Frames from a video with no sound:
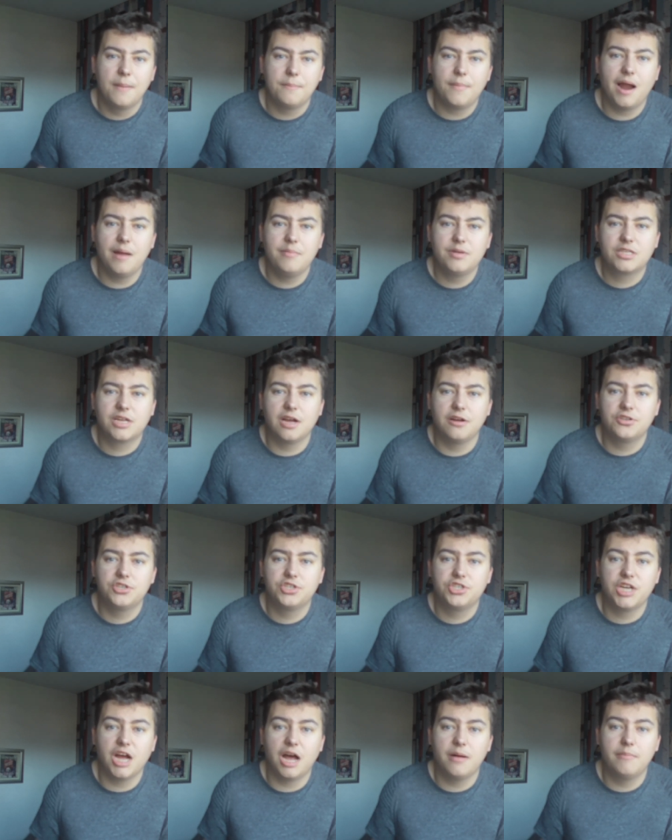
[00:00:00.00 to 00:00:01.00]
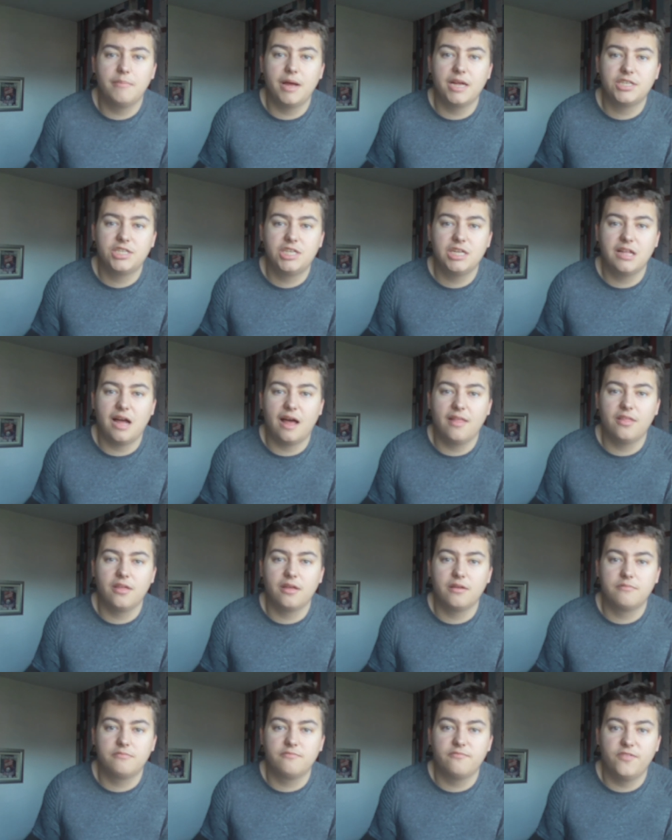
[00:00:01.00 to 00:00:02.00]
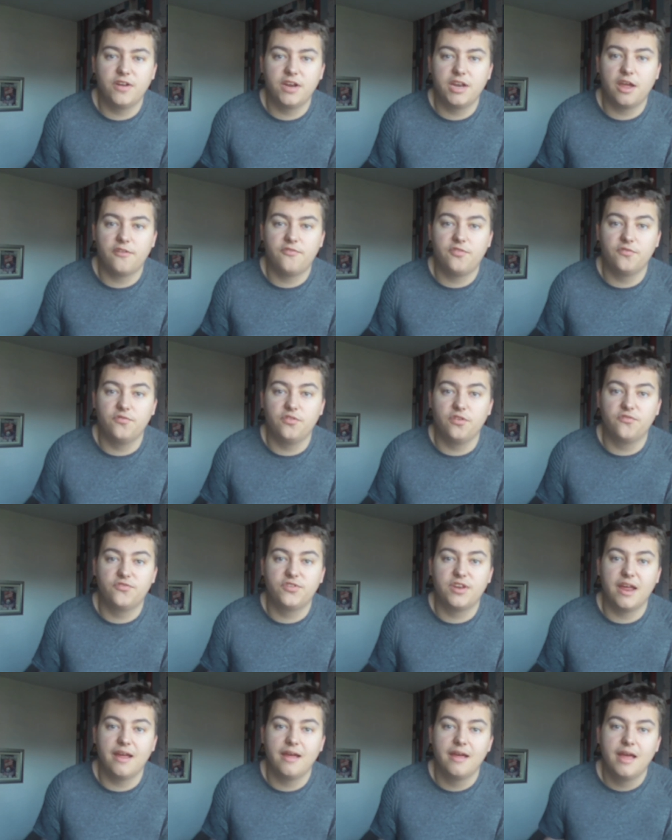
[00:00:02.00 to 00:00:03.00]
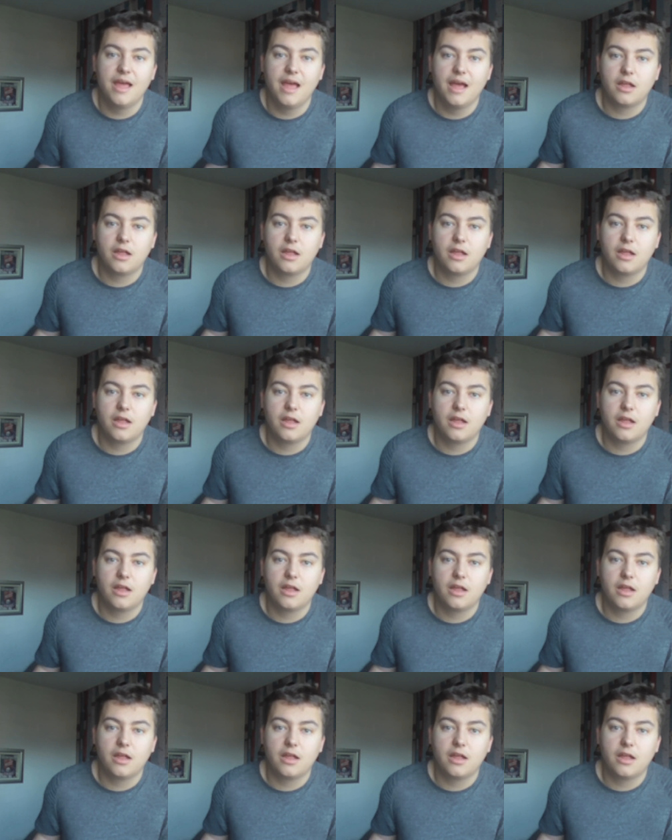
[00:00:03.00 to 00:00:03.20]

My name is Coaster Chall. Make sure you like the video if you've loved it.